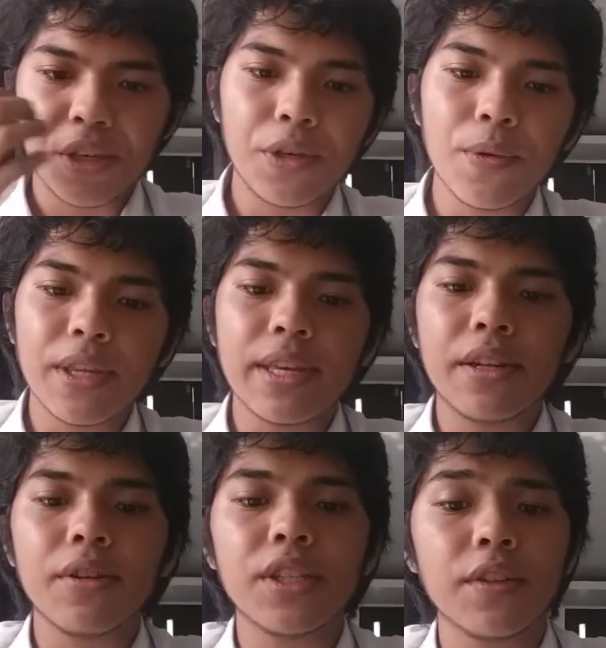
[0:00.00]
cueing the
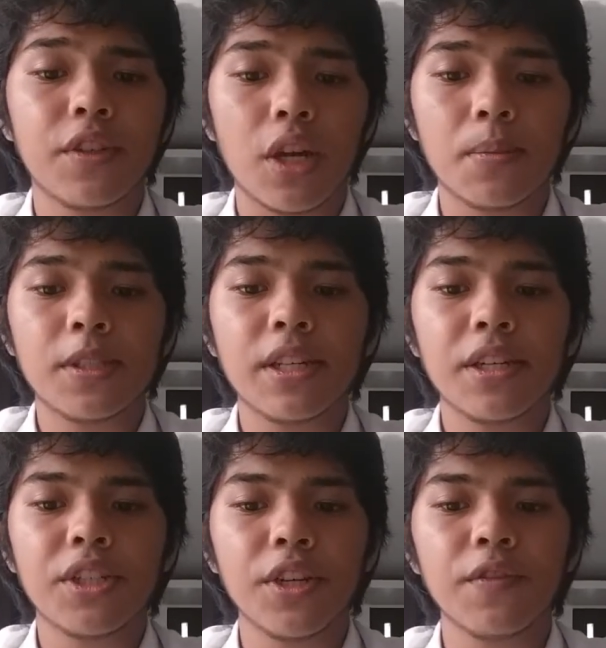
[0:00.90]
increase of jobs that
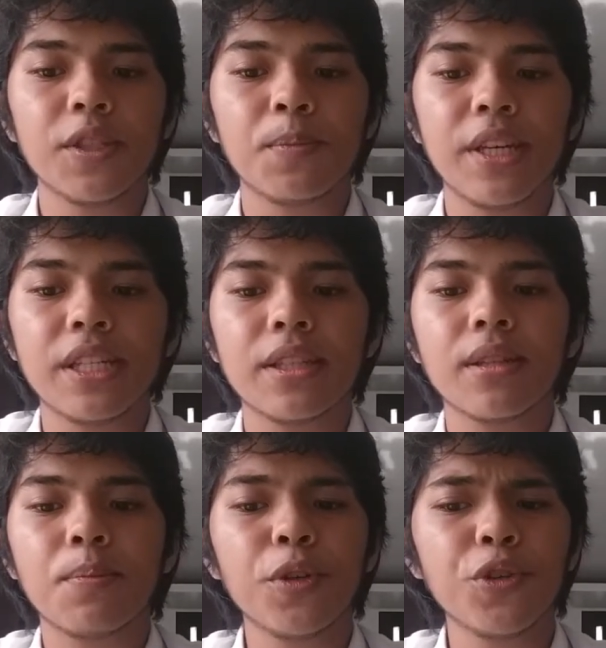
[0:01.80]
are service-based
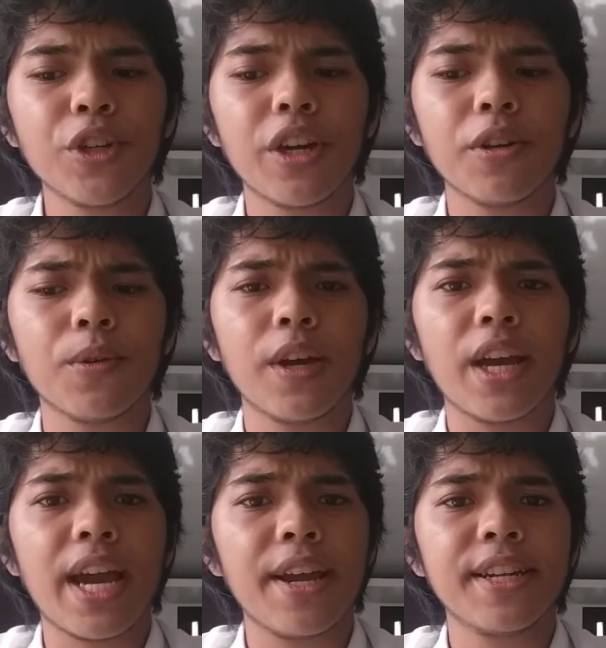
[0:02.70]
but do not require a
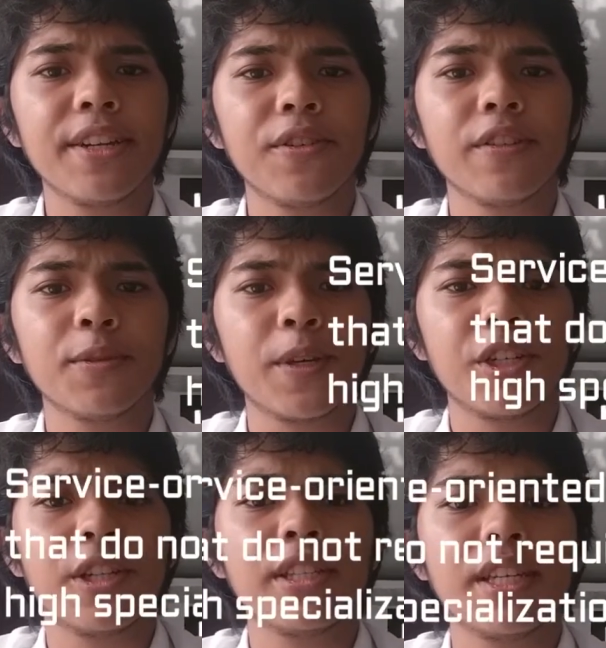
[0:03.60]
higher degree of
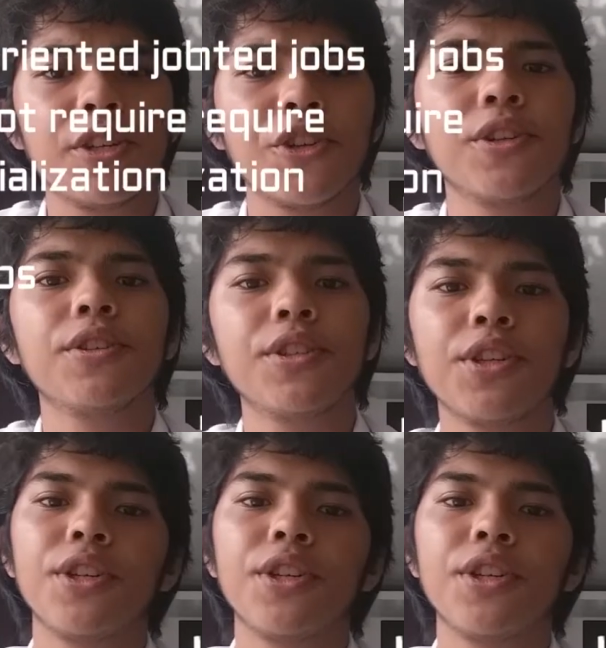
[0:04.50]
specialization, such